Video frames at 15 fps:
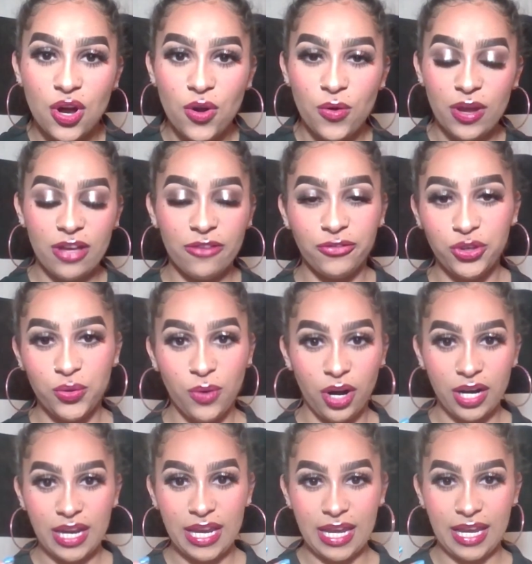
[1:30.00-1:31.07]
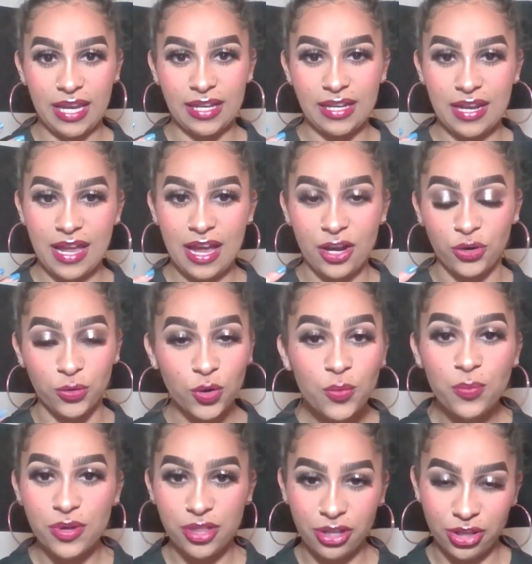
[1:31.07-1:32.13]
if you are in a group
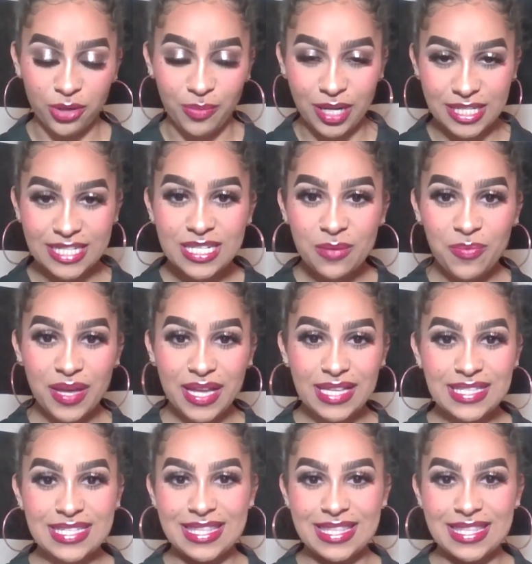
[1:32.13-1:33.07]
with other participants,